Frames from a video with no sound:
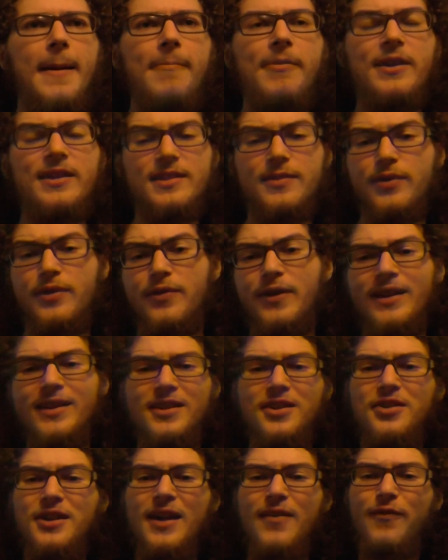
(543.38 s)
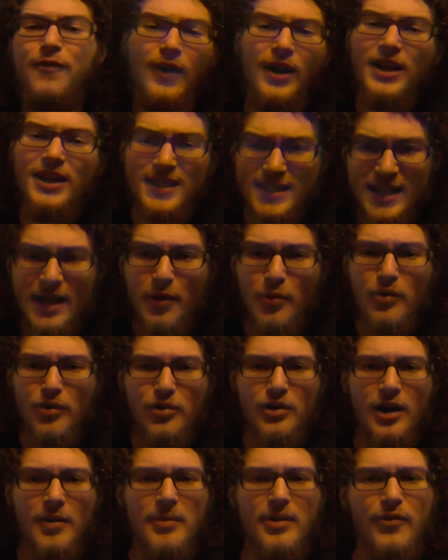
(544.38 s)
Except for the fact that you can't fucking tell where
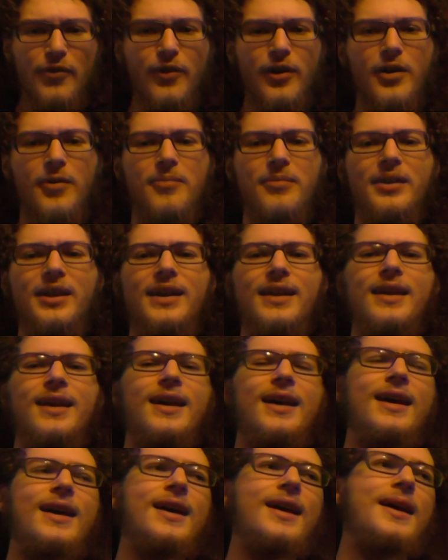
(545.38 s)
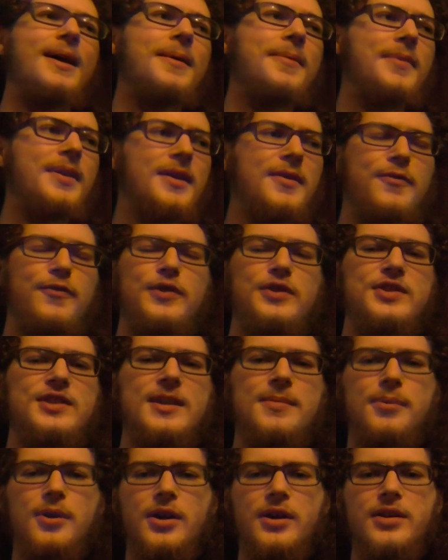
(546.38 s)
they're coming from. Like,
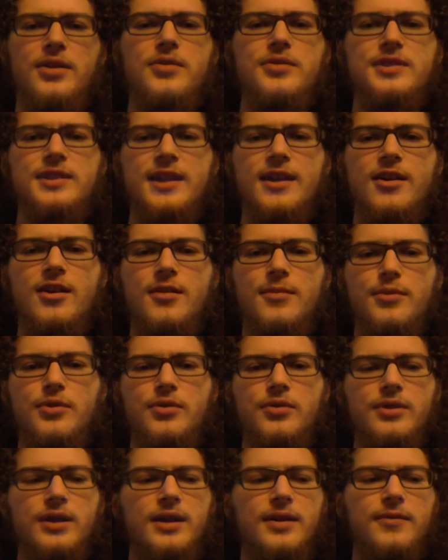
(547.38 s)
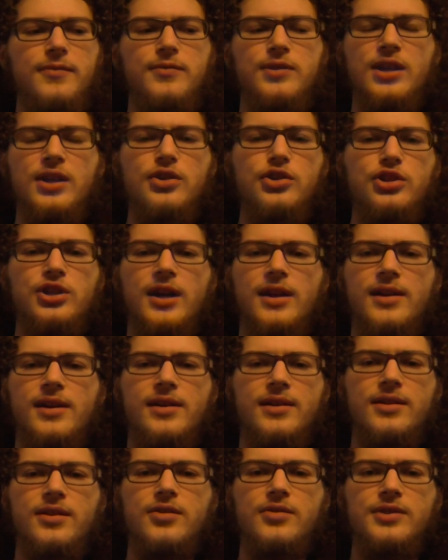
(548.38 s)
footstep audio is terrible, gunshot
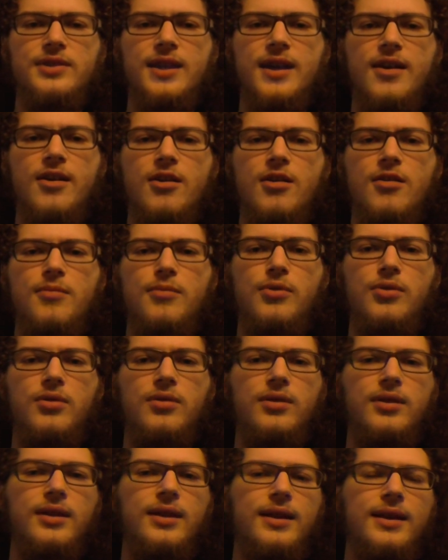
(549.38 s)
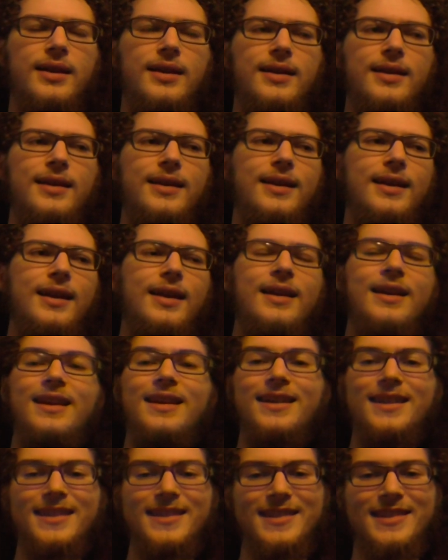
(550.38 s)
audio is terrible, and
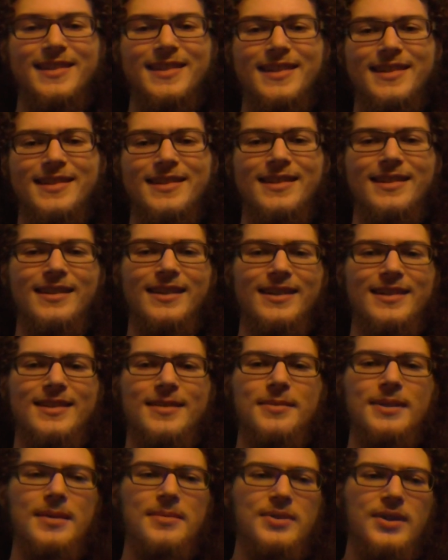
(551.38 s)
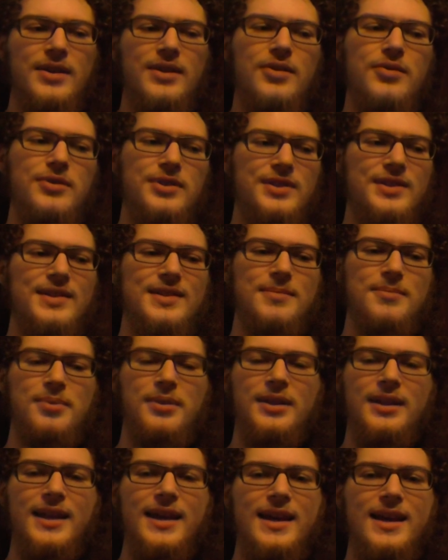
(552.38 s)
inconsistent. Like, sometimes audio just doesn't
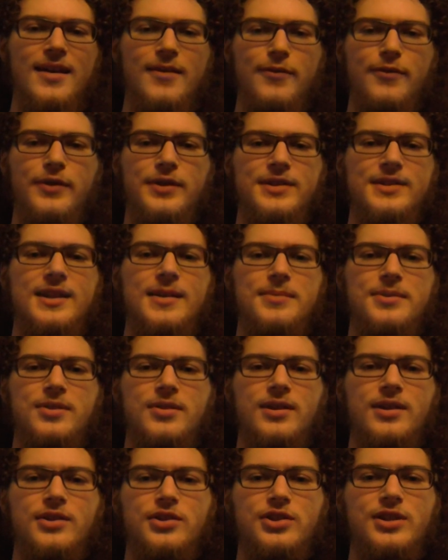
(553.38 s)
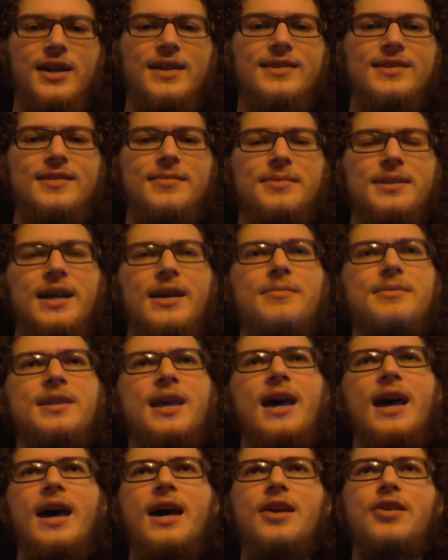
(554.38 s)
play on footsteps or gunshots.
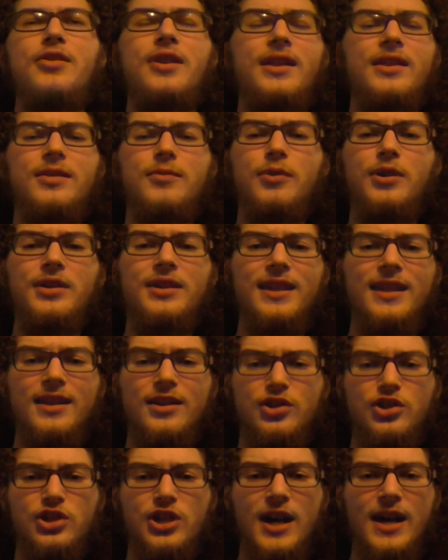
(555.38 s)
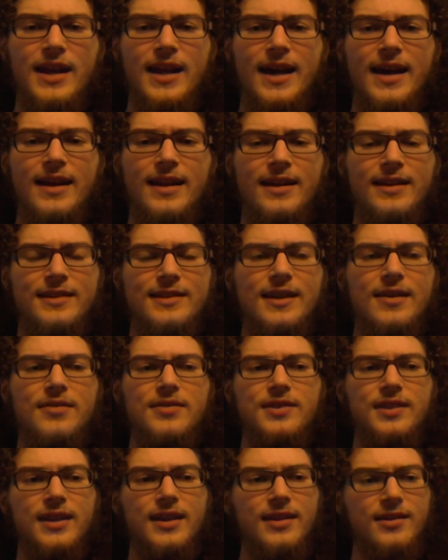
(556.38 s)
Sometimes you're not the one getting shot at and it
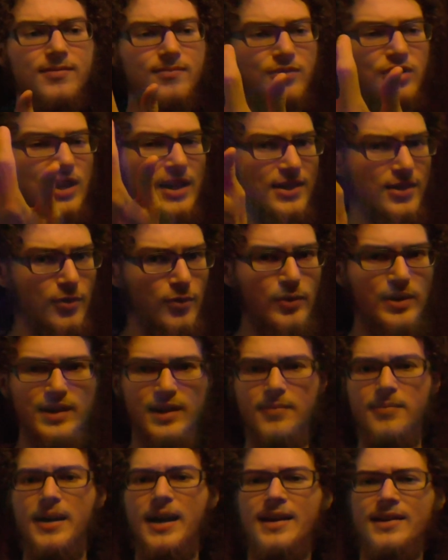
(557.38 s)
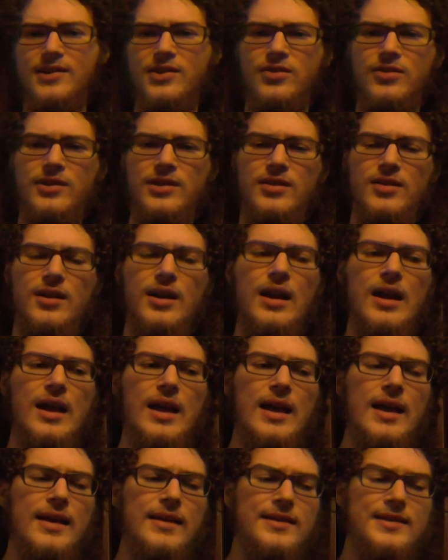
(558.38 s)
sounds like shots are whizzing past your ear.
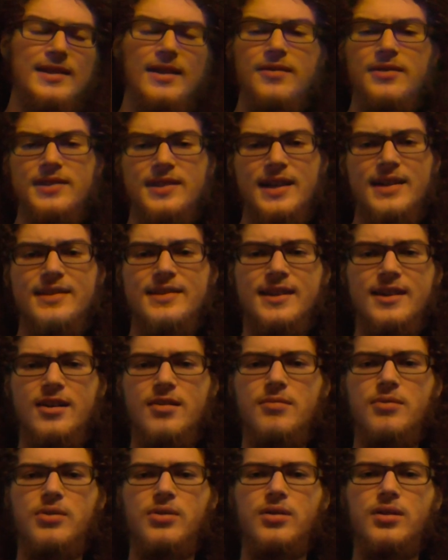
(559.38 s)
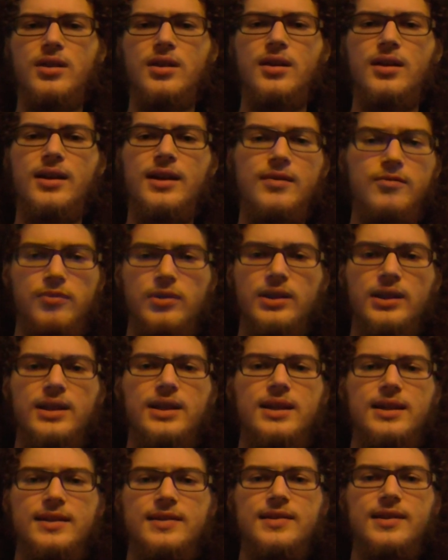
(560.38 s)
The sound design's terrible. It
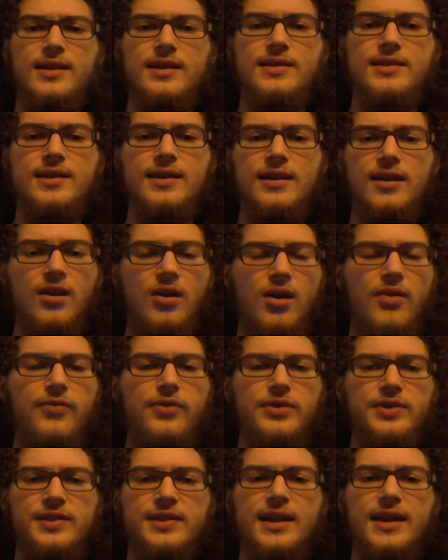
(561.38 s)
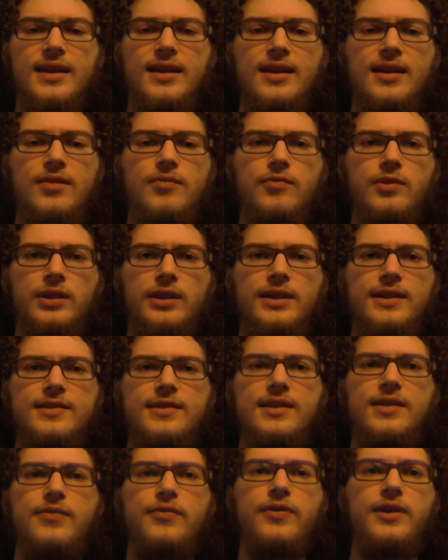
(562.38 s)
really is. Like, it's in an awful state and it really needs
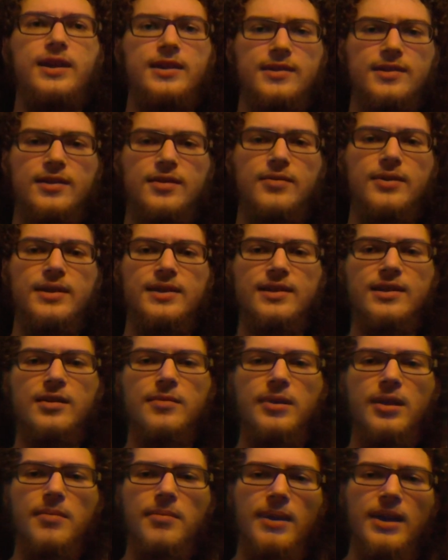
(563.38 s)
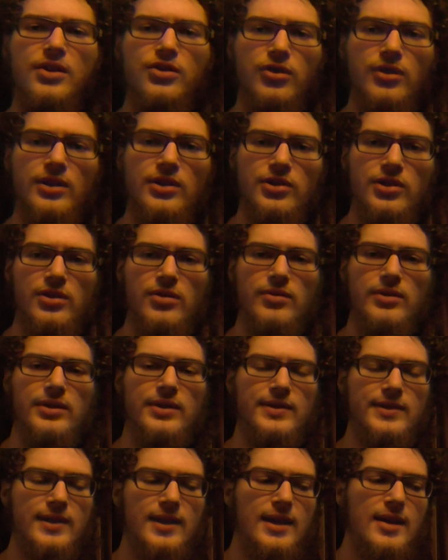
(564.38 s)
to get fixed. Otherwise it's going to be a major issue in
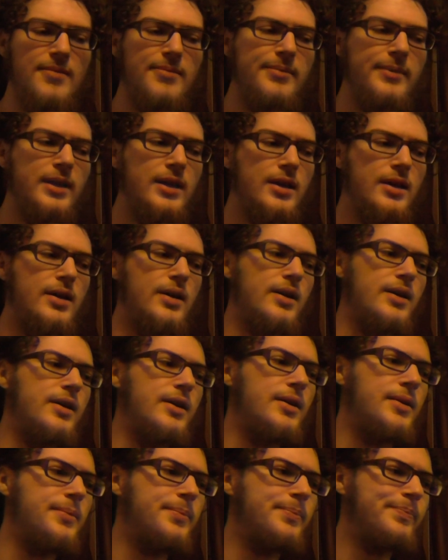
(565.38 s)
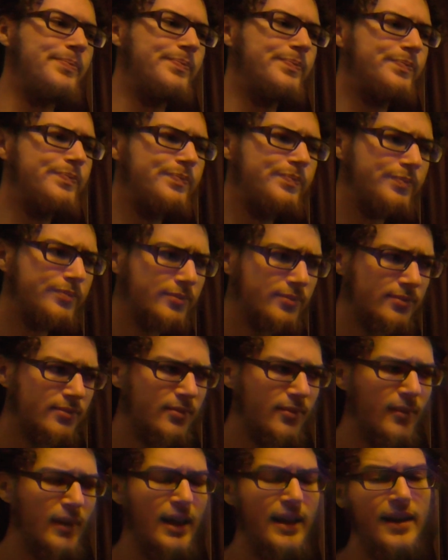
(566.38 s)
this game.
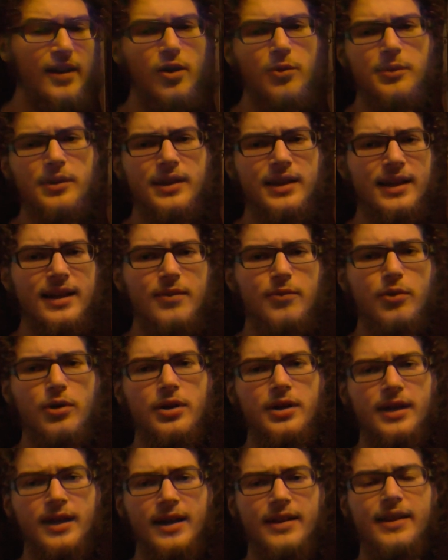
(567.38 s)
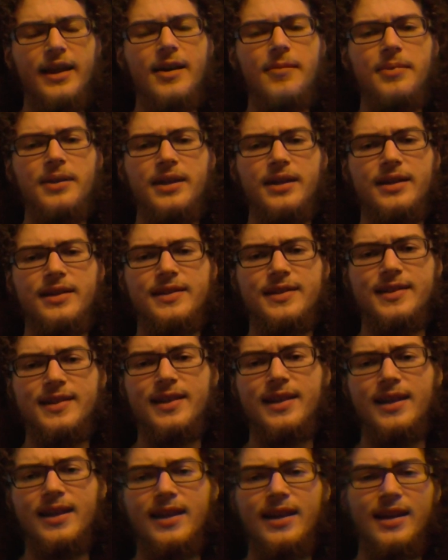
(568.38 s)
And I hope that they get working on that,
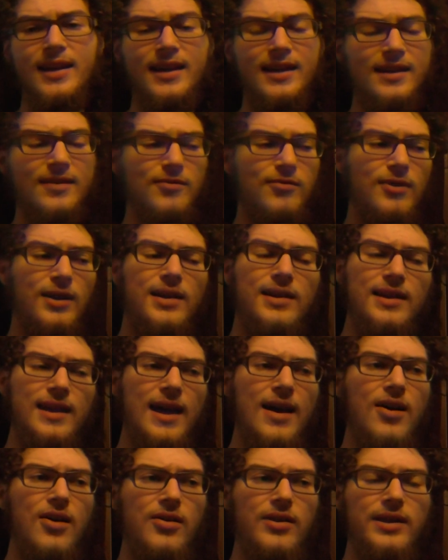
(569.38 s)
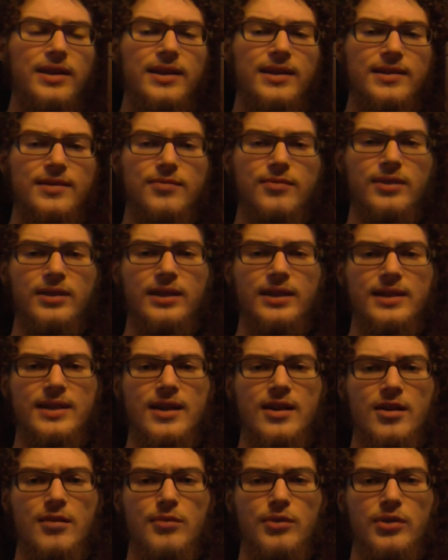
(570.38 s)
because right now it is really
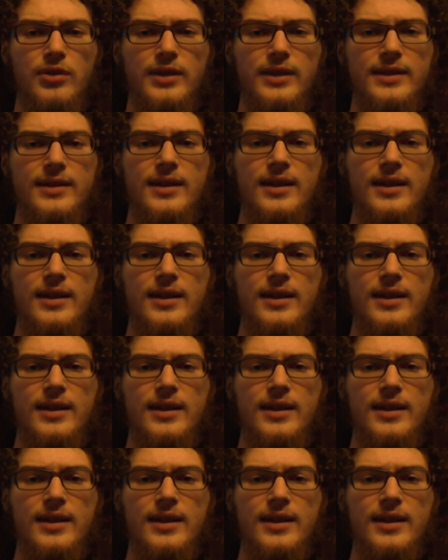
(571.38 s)
terrible.